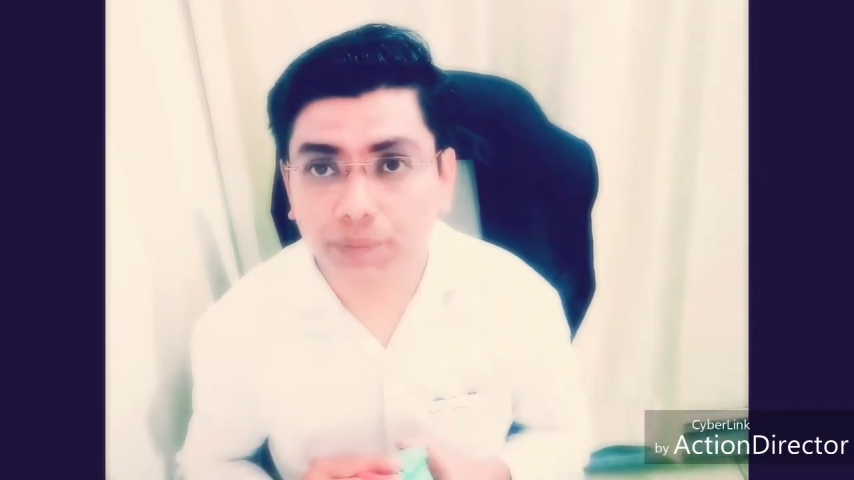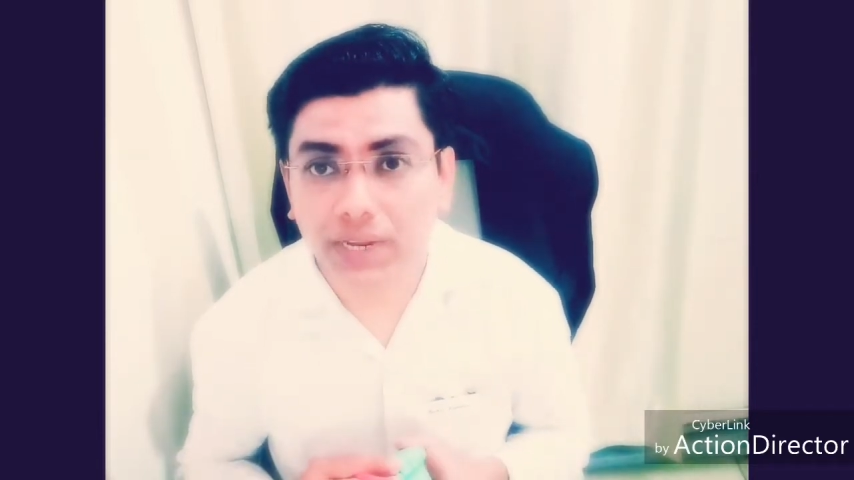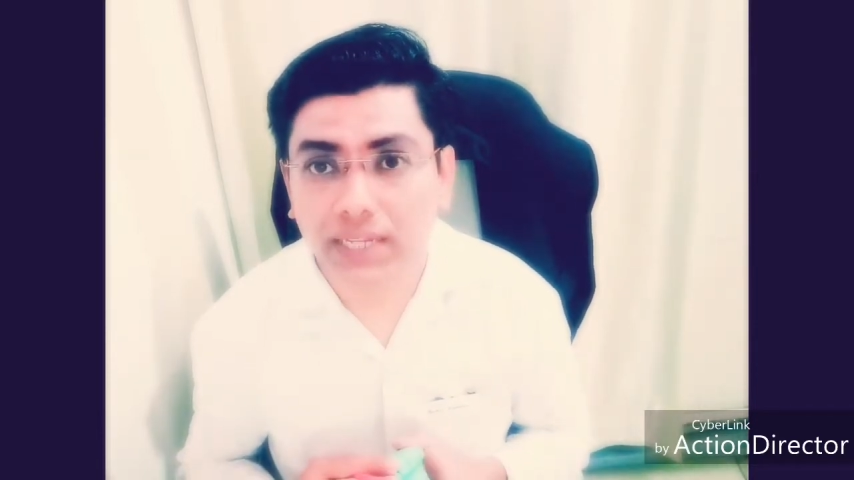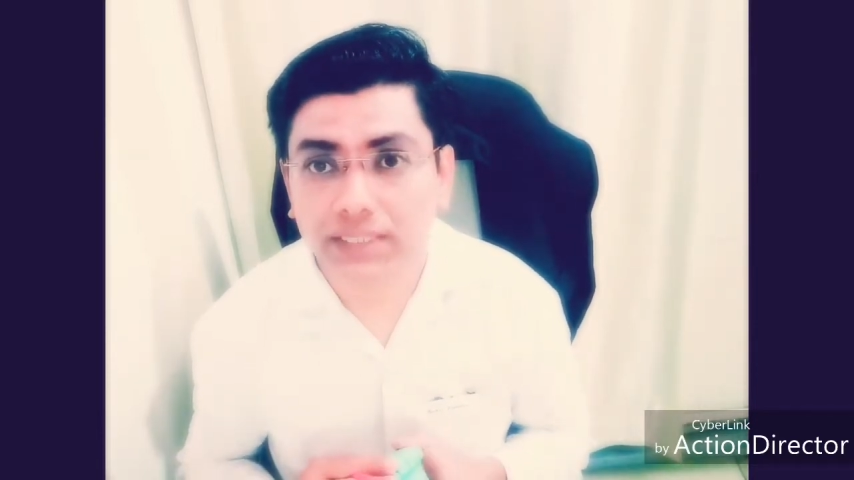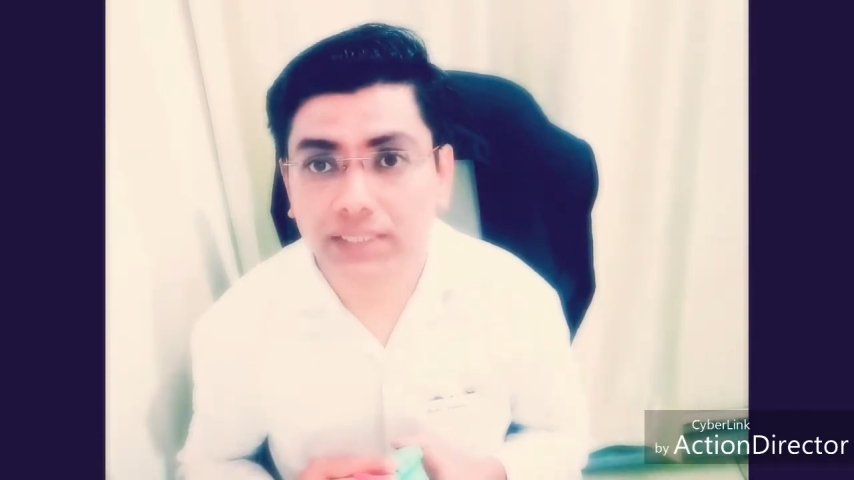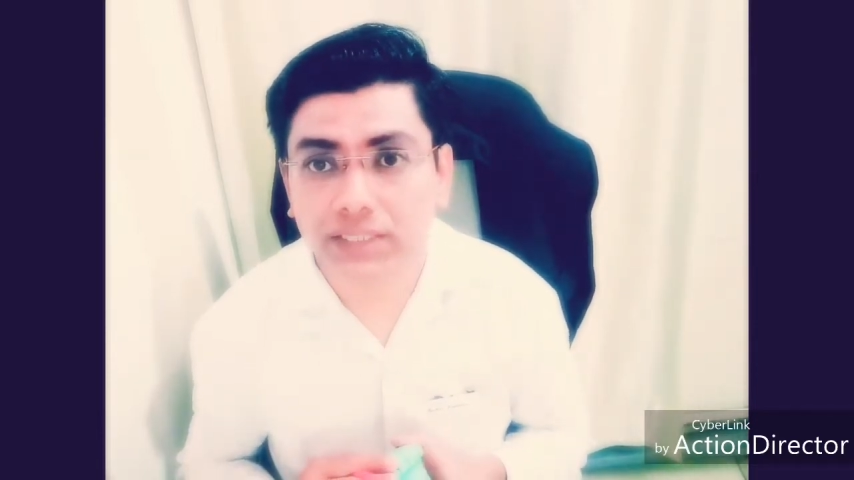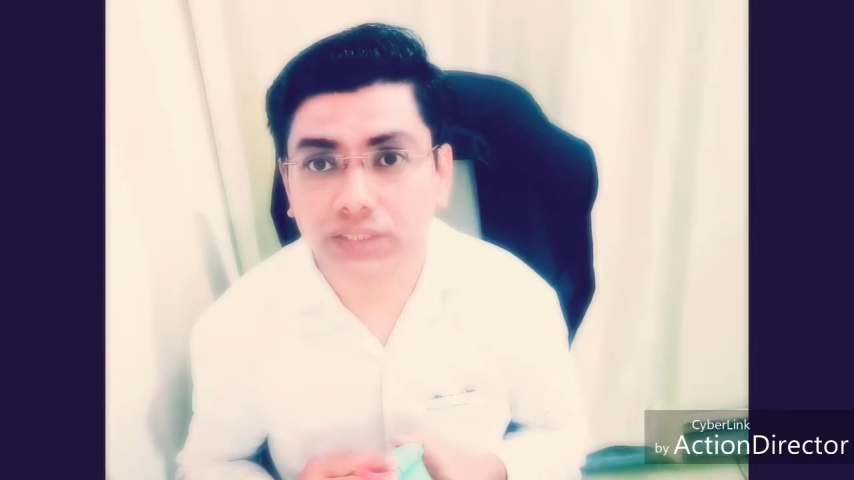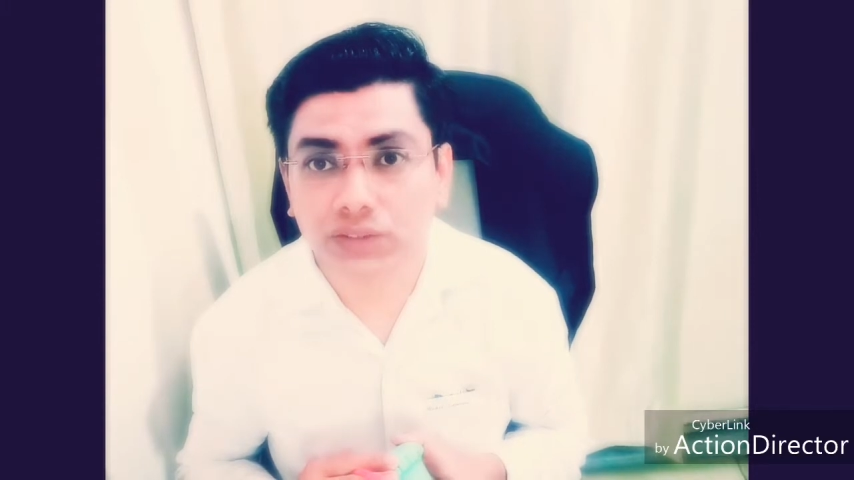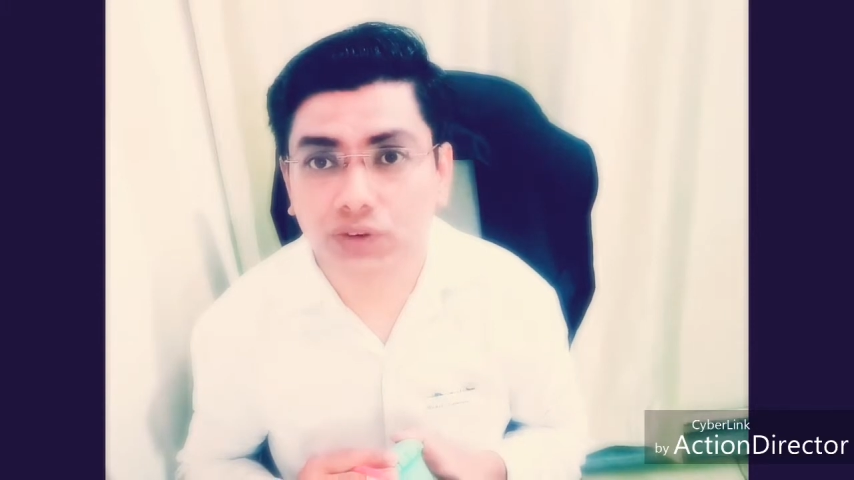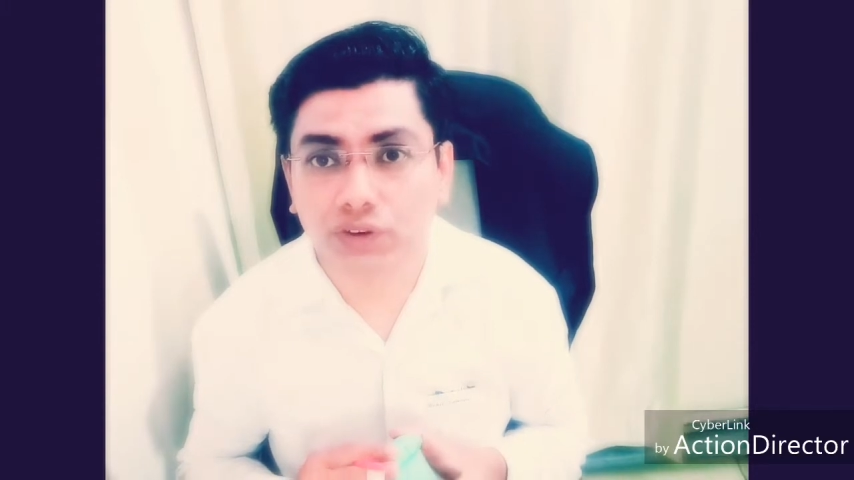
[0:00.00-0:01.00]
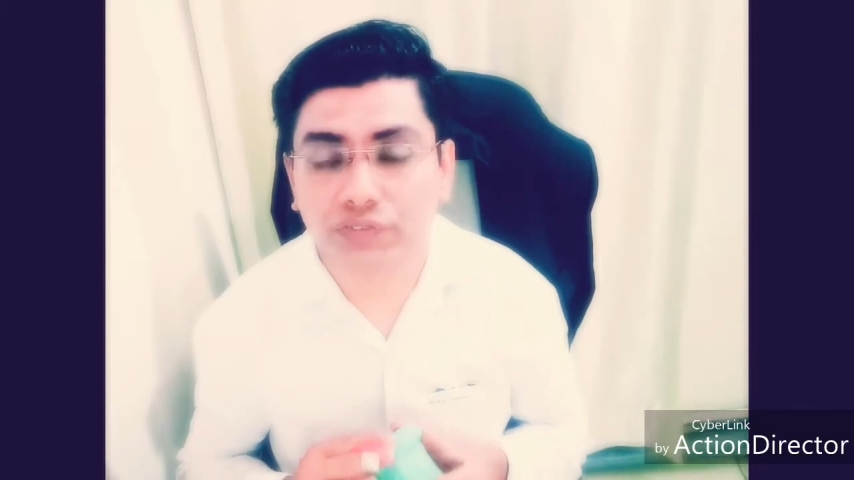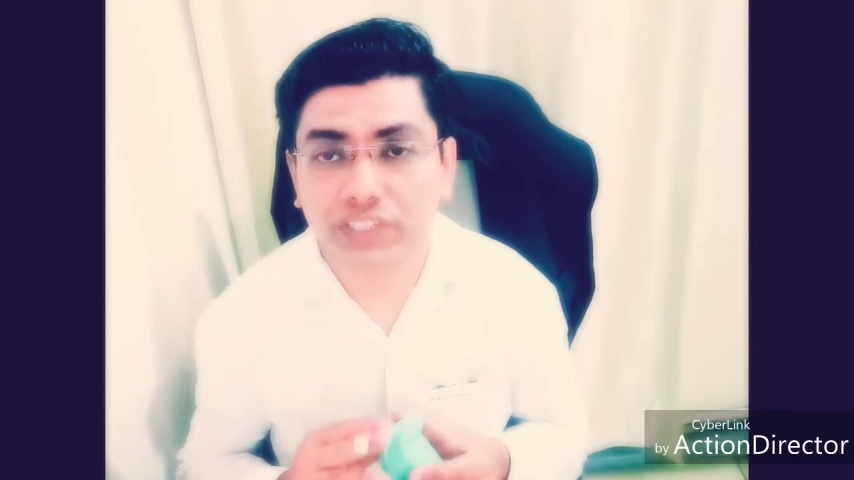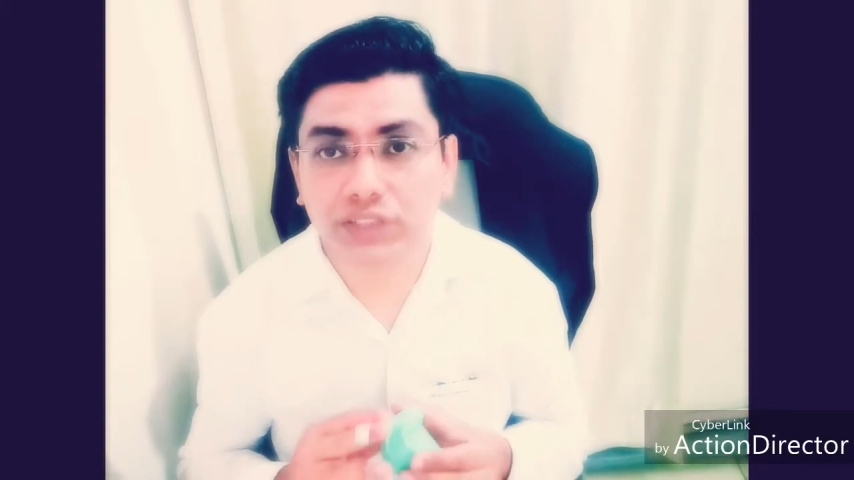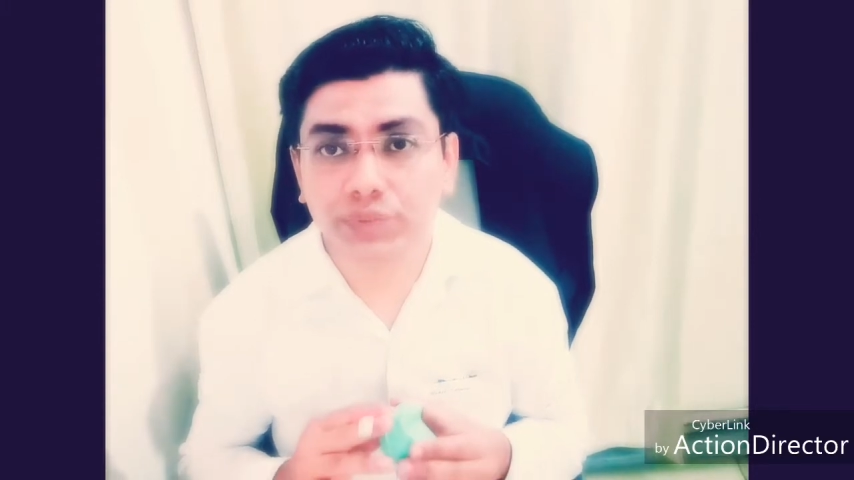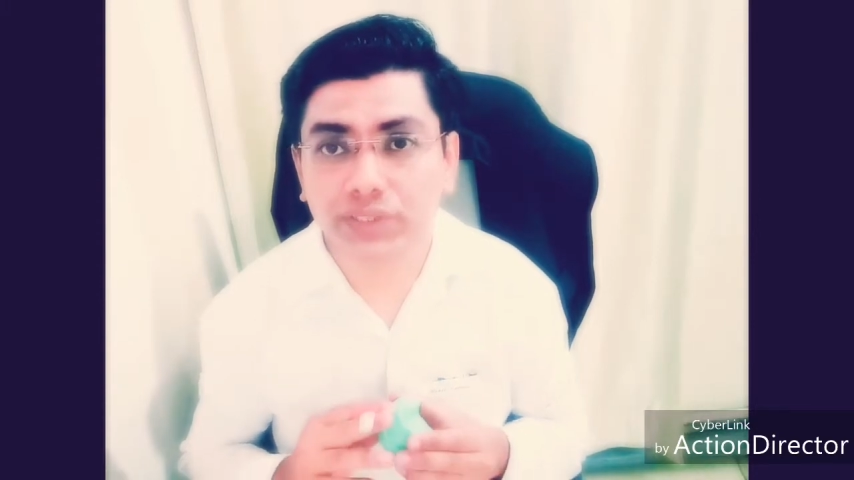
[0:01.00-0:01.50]
appliances or
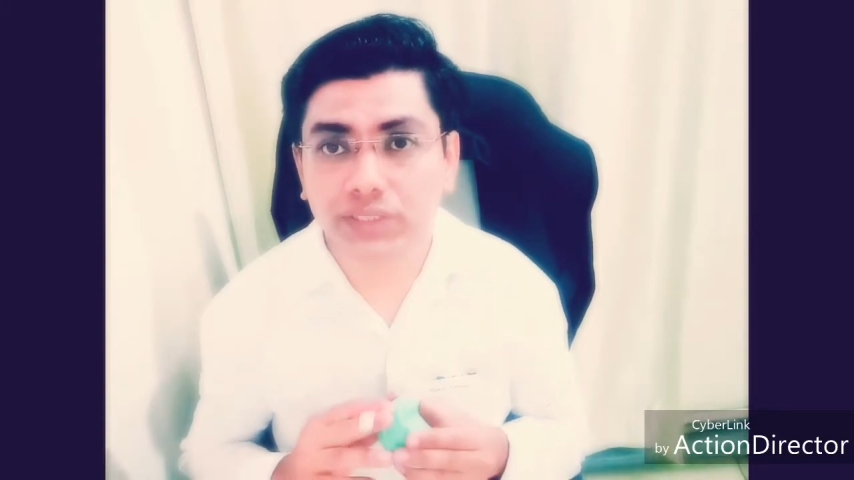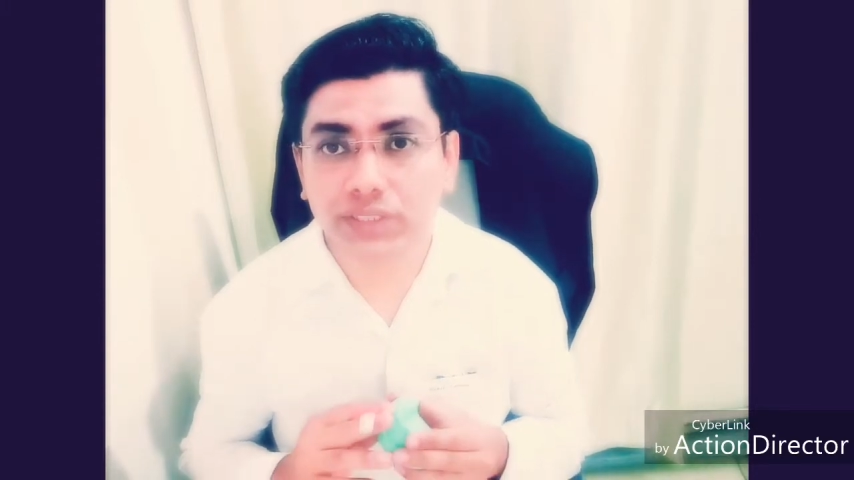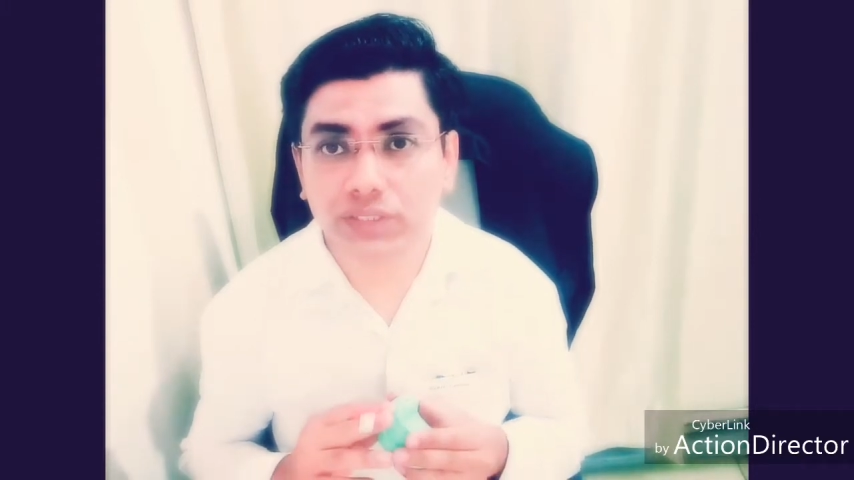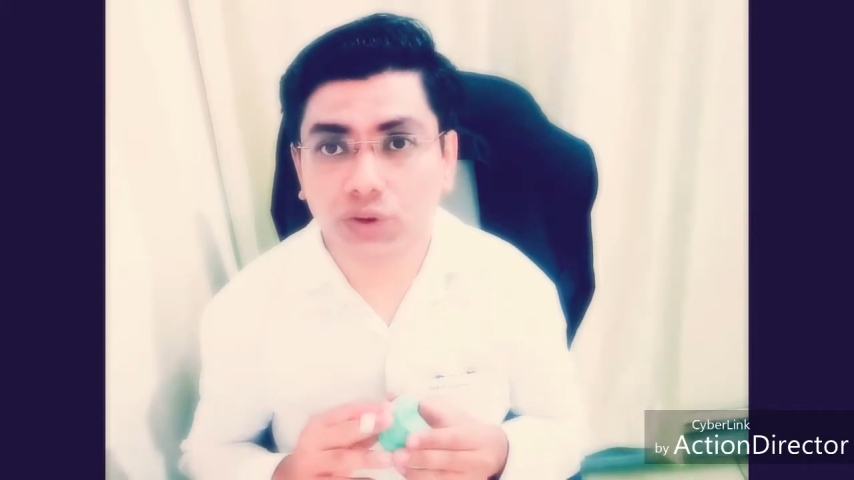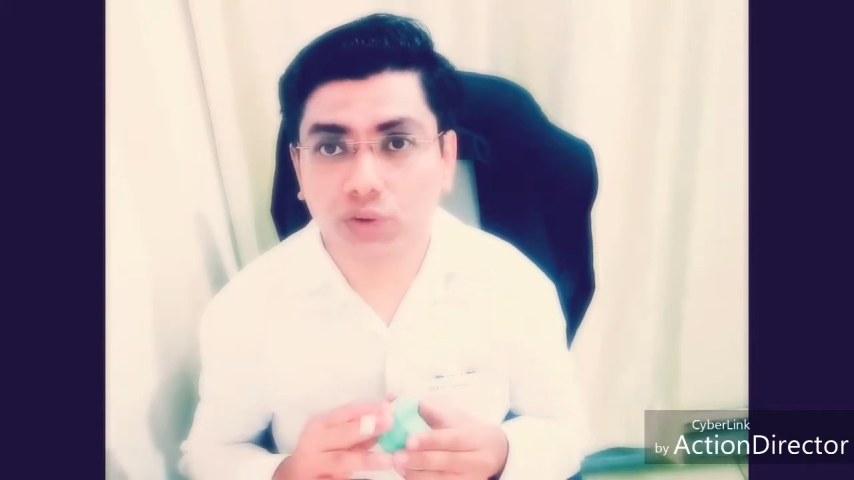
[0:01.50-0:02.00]
fixed bridges,